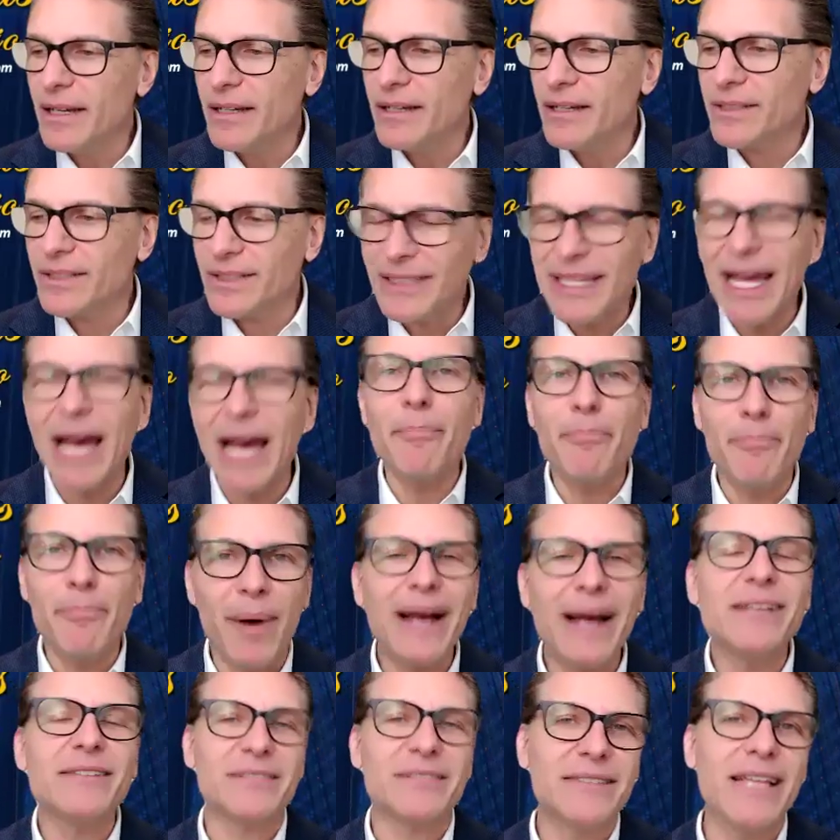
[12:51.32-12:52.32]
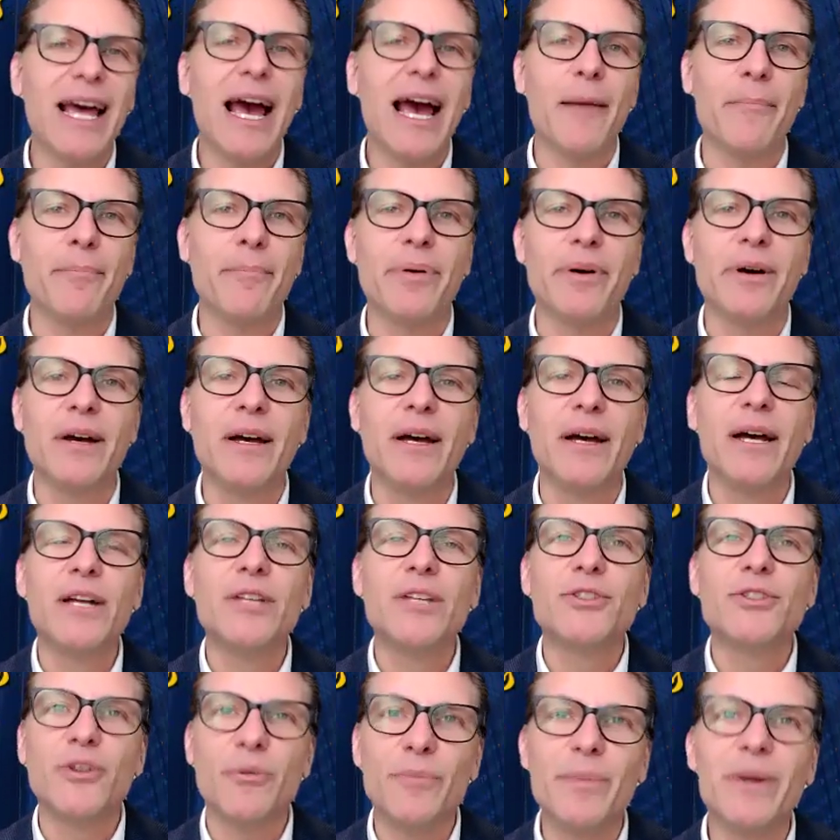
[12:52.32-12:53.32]
step by step
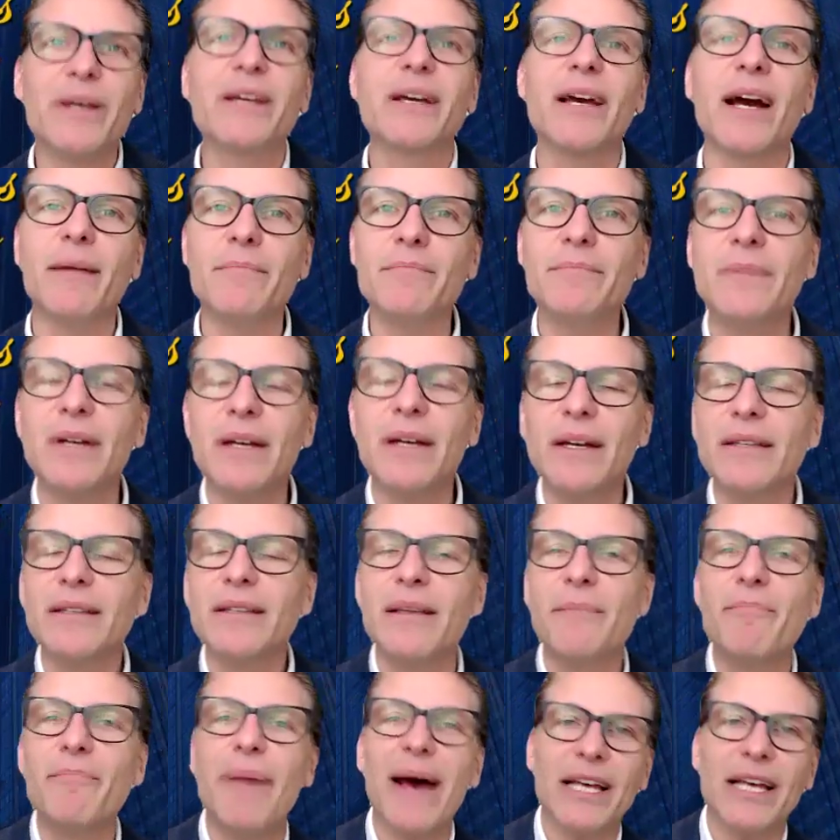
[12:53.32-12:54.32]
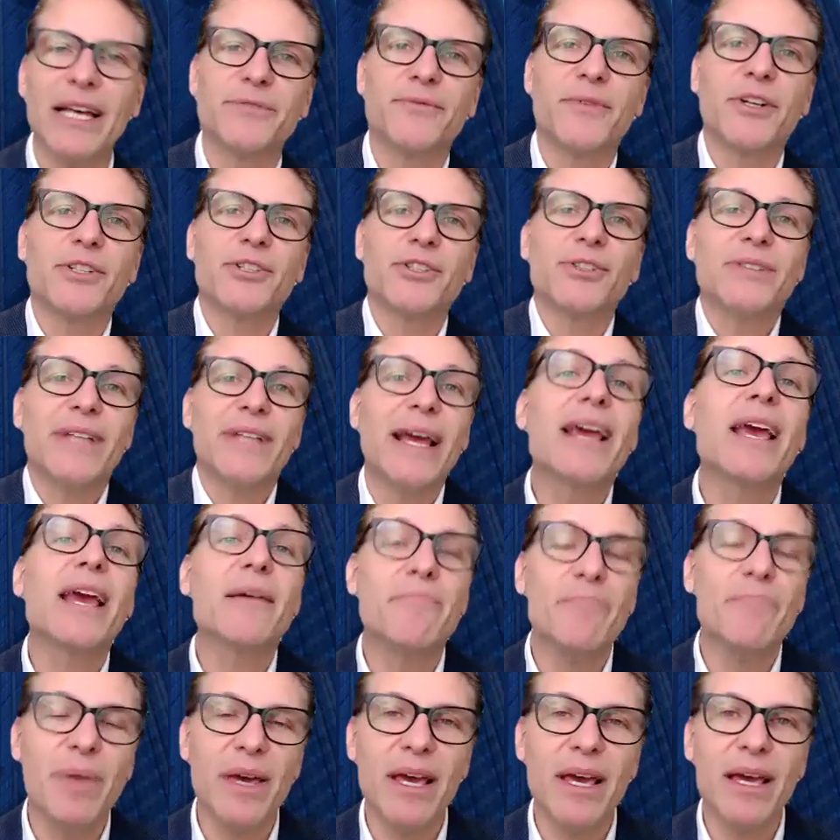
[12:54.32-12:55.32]
to become the best version they
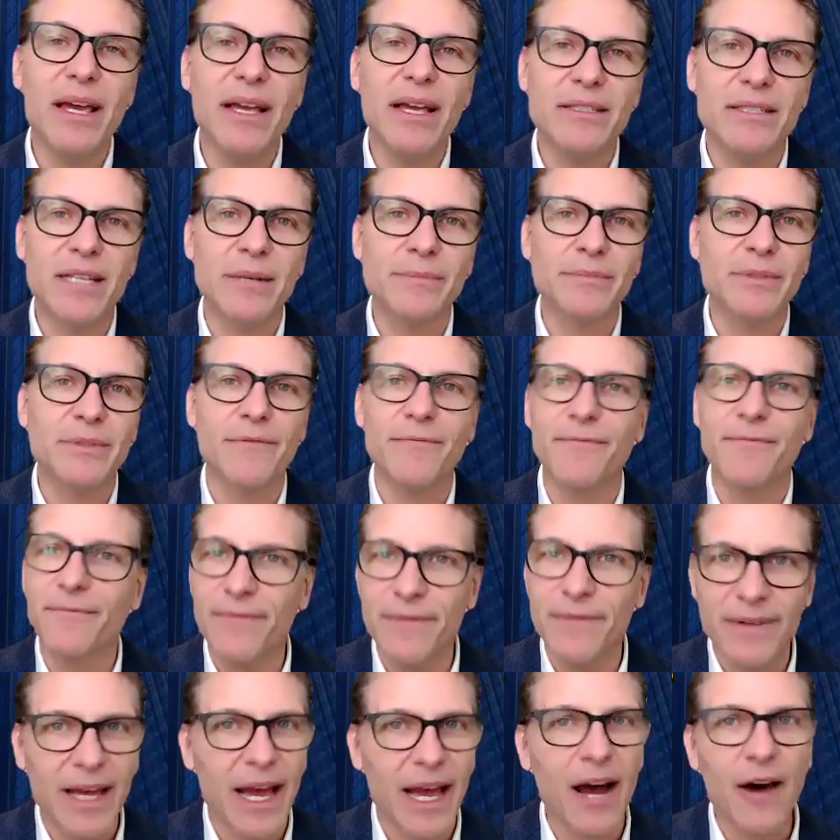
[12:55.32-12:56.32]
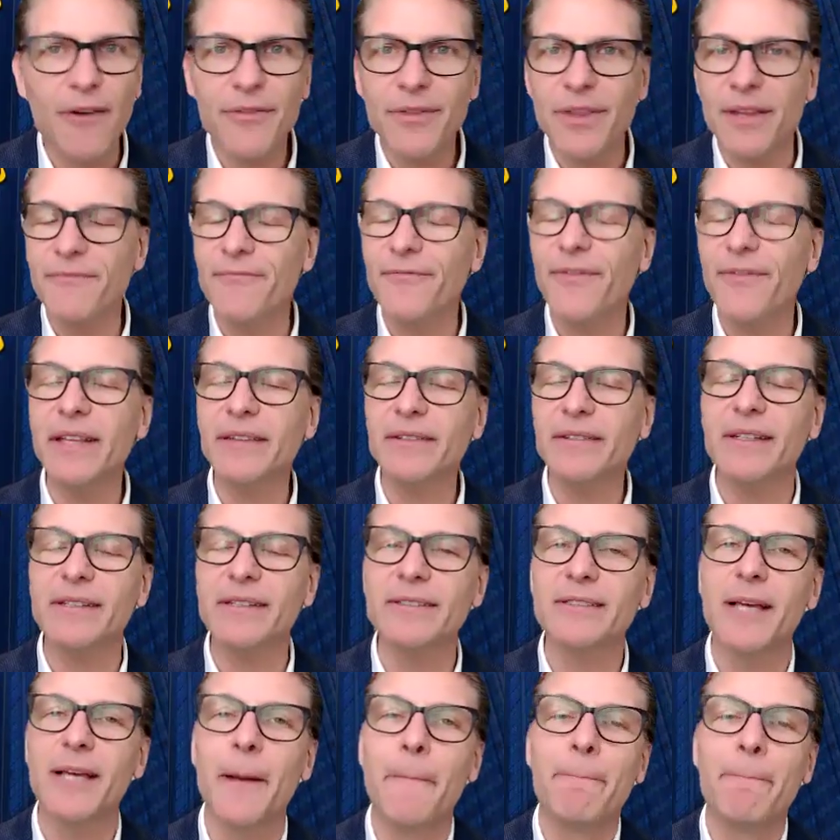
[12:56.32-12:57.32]
can be in terms of health and
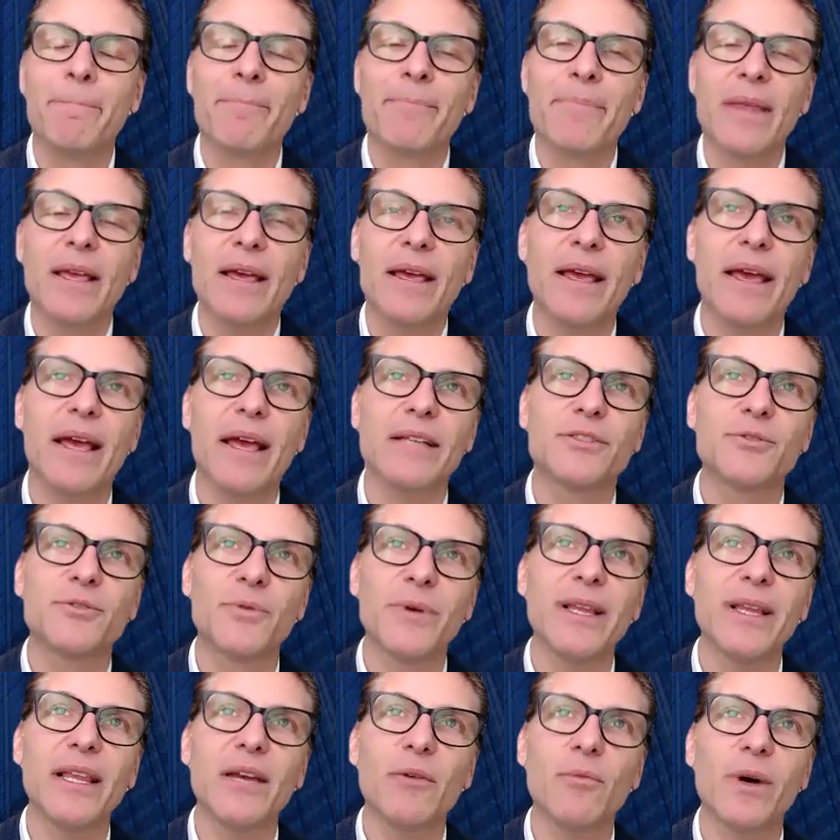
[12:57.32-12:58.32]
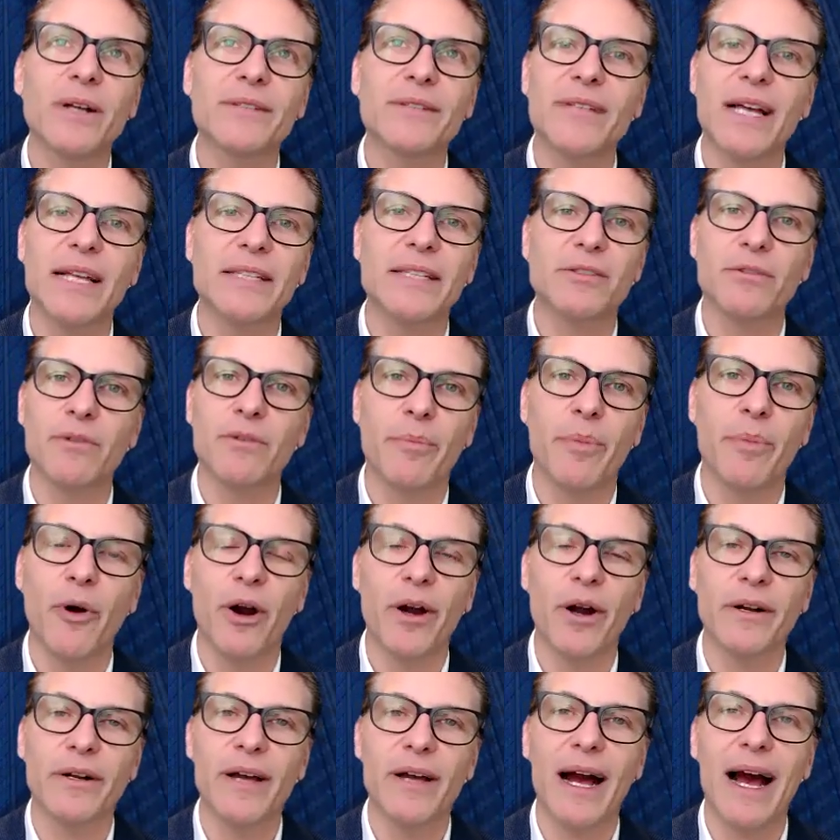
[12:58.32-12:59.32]
fitness. It's really what sets you
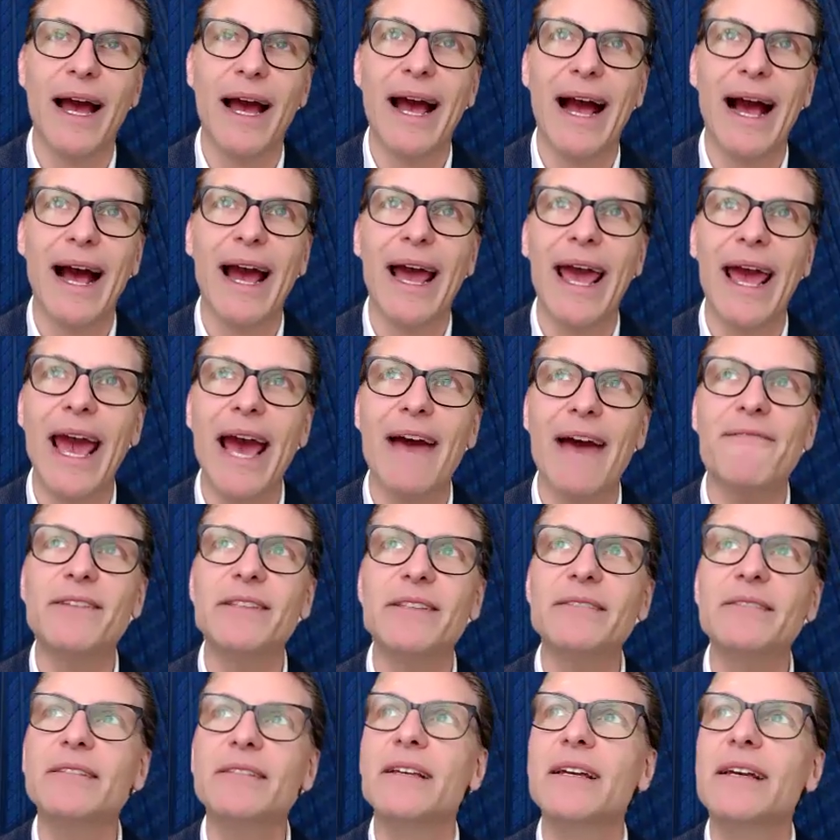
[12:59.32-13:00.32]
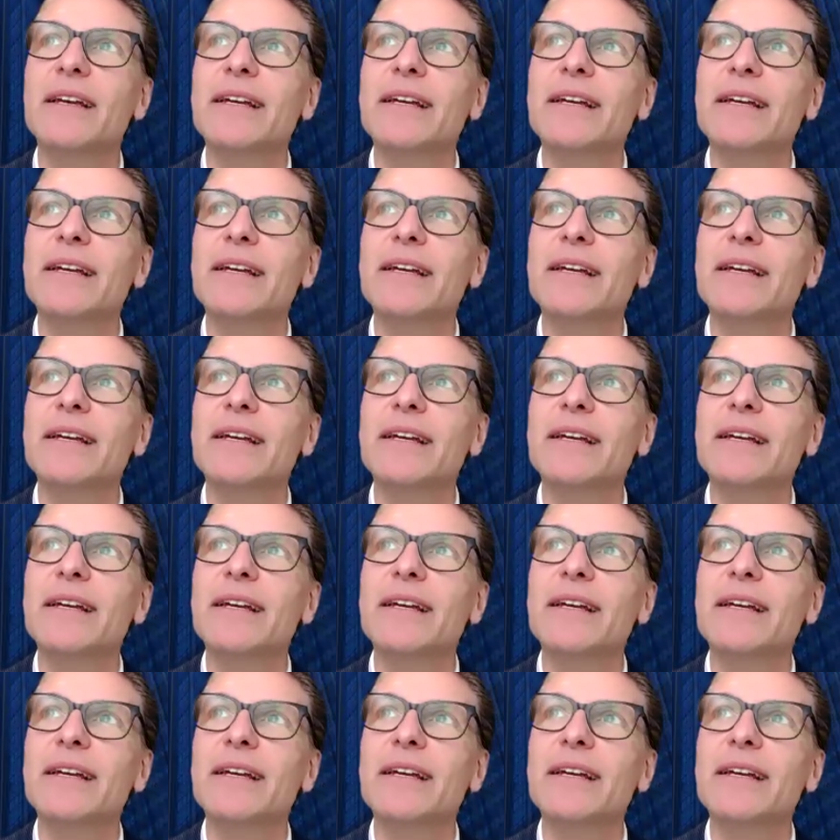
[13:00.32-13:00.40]
apart. I haven't